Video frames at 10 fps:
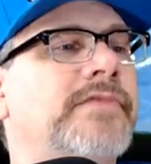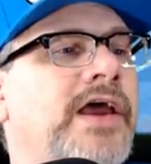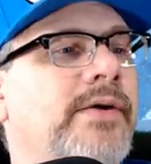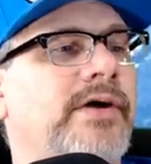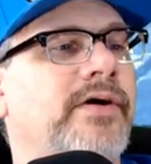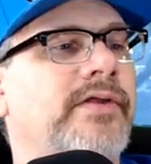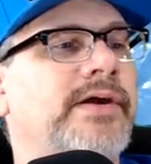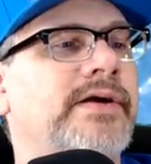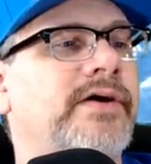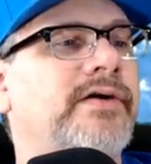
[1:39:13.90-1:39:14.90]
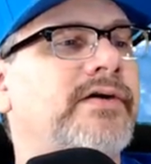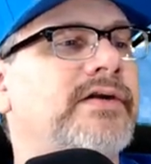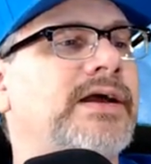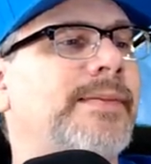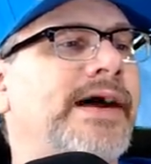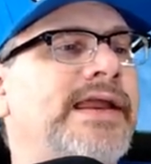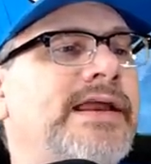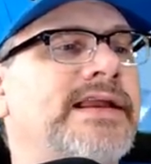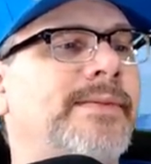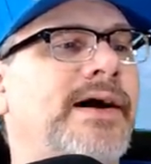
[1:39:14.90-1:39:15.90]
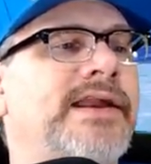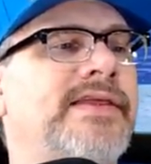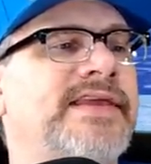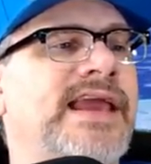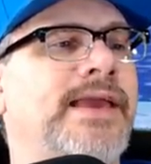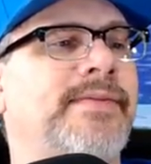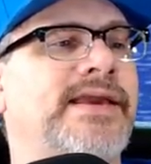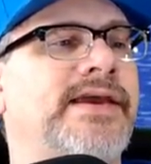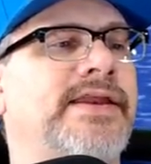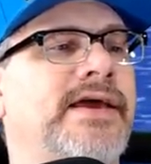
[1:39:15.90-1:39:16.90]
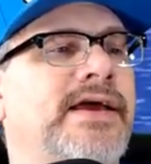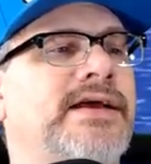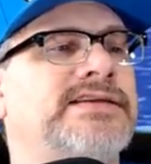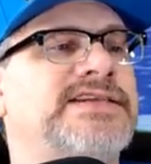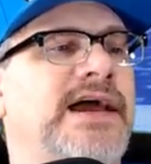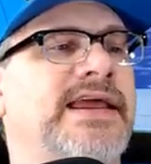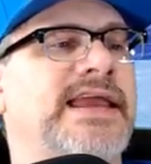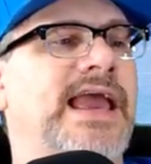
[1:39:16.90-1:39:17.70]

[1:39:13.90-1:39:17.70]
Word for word: There we go, there we go. Come on in, come on in the game, kid. Sonic